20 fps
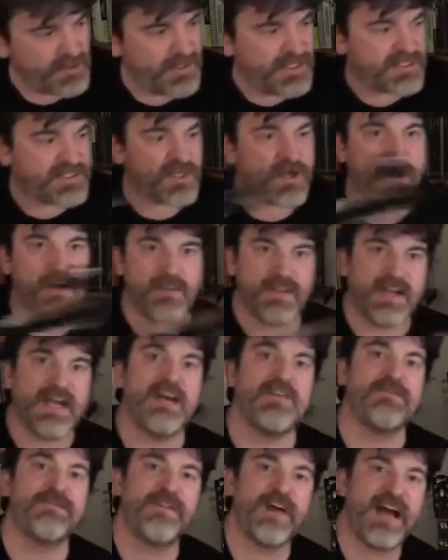guitar that I
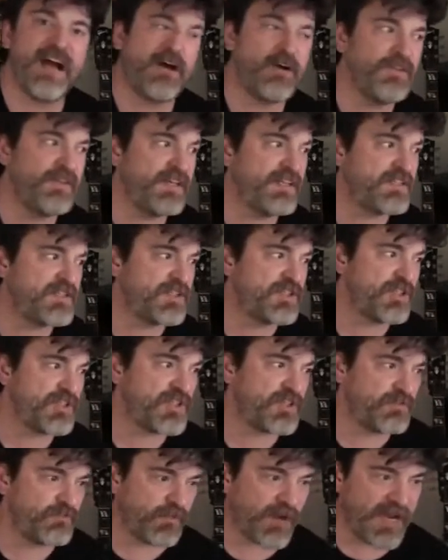found that's just
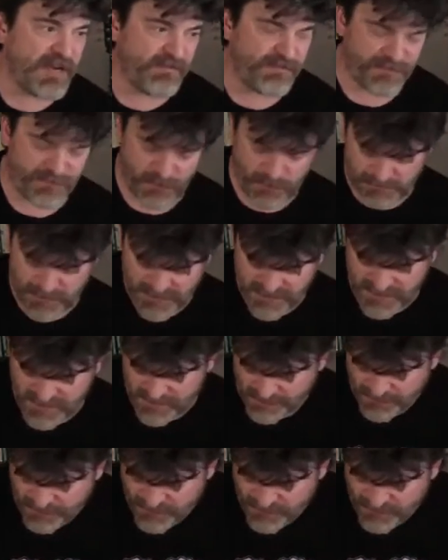right for me